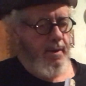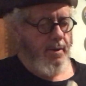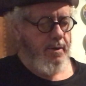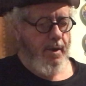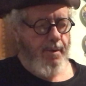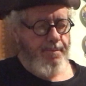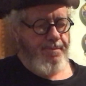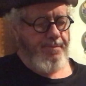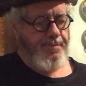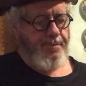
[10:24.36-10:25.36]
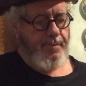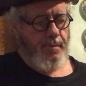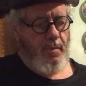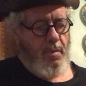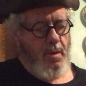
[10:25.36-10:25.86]
So,
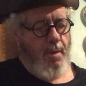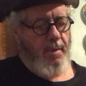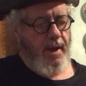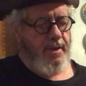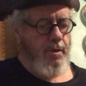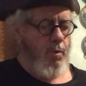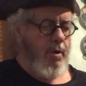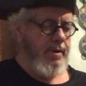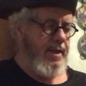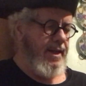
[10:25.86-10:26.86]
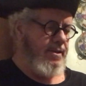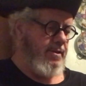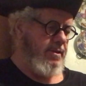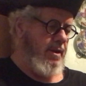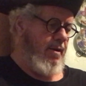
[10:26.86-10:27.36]
but as you work these and
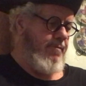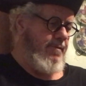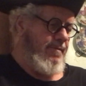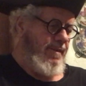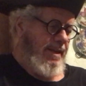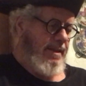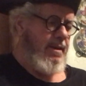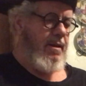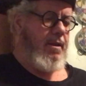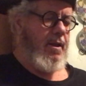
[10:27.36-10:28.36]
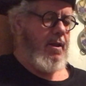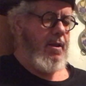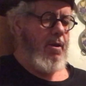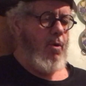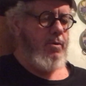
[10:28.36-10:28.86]
stuff,
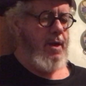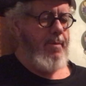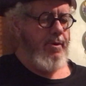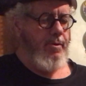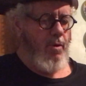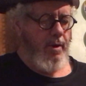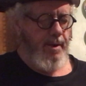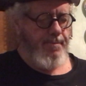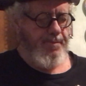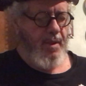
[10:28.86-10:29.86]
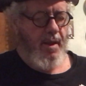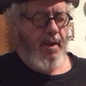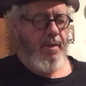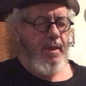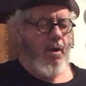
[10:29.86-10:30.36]
the whole time you're doing it,
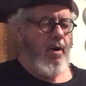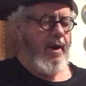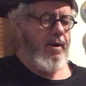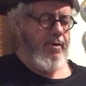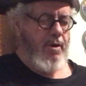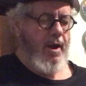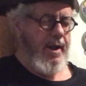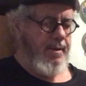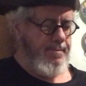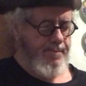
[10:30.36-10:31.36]
they are air drying.